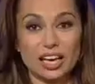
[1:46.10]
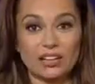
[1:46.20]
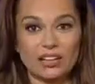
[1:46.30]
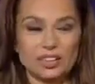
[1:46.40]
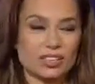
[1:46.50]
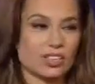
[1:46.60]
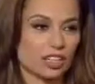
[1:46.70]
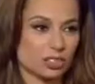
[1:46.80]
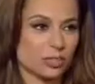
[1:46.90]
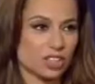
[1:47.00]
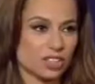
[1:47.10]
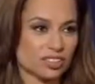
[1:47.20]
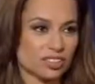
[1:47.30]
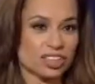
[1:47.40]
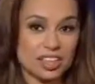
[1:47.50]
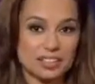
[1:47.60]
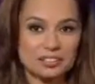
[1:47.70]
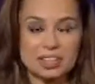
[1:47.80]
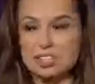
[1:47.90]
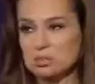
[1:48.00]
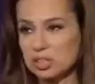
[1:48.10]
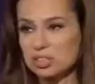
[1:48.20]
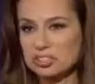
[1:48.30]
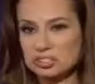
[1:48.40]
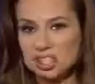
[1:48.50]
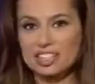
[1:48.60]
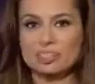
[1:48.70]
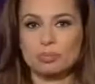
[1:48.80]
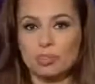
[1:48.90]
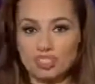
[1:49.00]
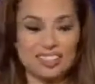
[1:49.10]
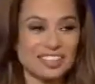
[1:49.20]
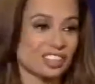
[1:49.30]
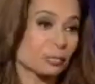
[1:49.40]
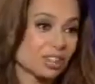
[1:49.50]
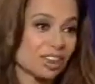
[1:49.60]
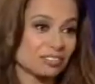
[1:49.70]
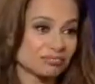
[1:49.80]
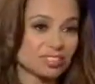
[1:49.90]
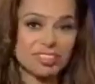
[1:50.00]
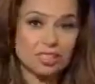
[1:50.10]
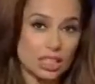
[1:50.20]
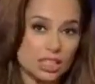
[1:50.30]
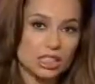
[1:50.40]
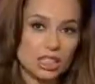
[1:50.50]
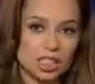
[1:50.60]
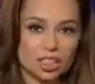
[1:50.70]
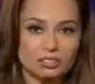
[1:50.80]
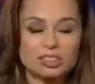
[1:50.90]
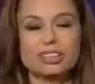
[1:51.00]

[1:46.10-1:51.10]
this law is not going to be junked. Again, I hate to break it to you guys, but this law is going to be law. It's the law.